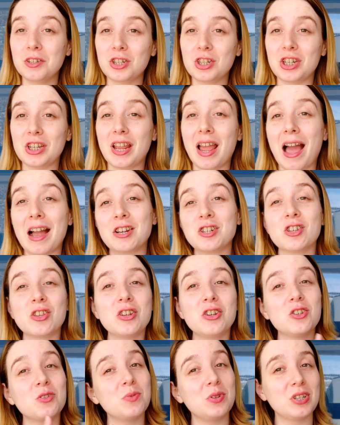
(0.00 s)
She
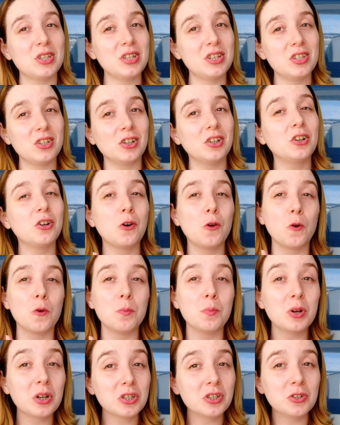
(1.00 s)
actually just recently started her
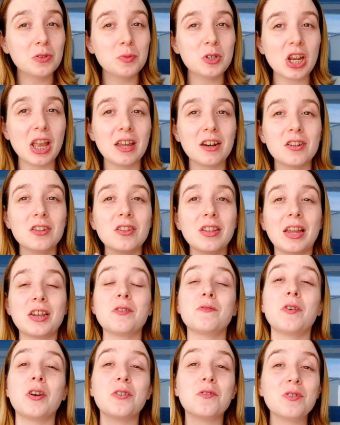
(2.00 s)
own booktube channel,
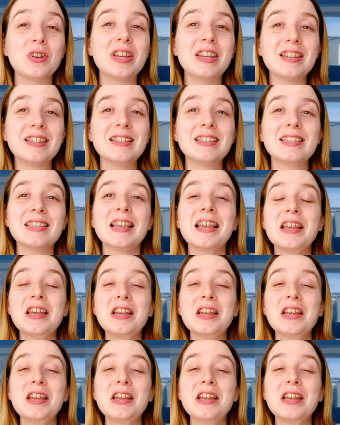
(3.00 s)
Ketavan Reads,